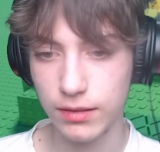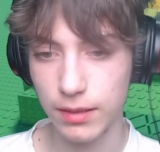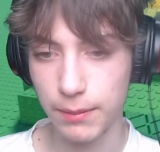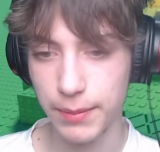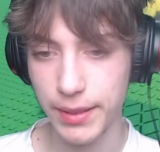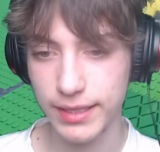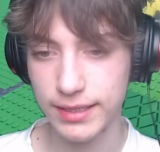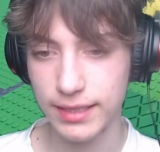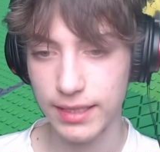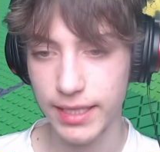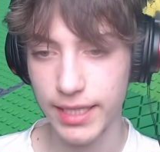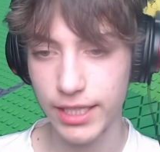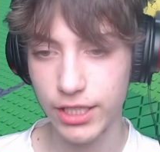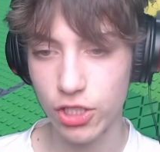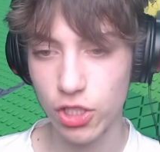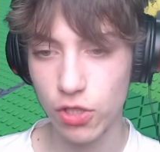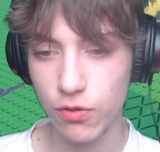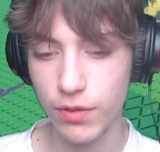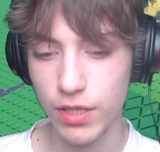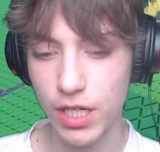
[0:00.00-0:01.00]
the
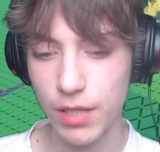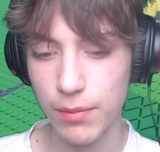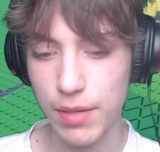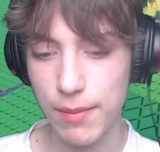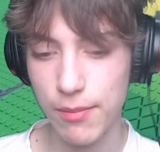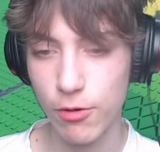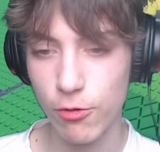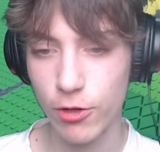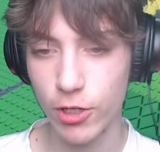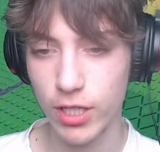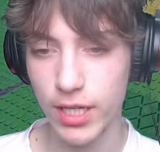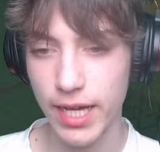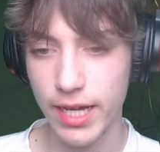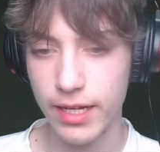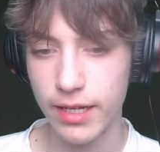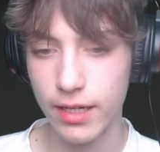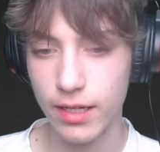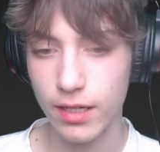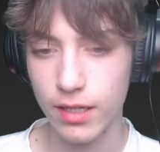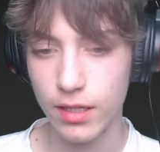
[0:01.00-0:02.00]
pixelation over there. Maybe we'll get
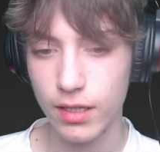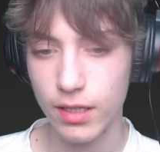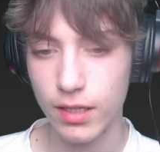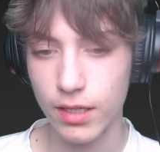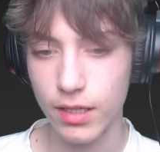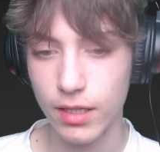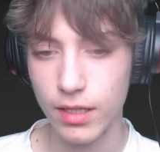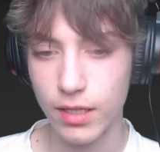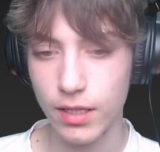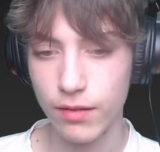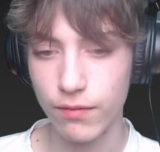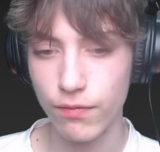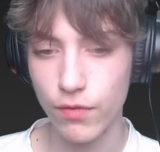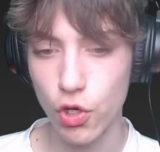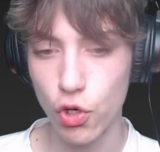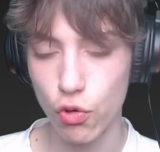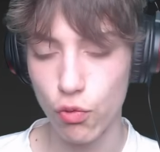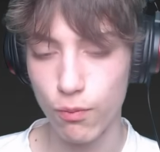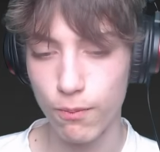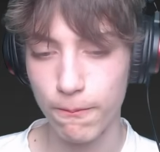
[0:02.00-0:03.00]
it.
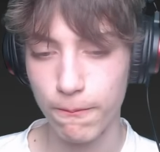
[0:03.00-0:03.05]
No.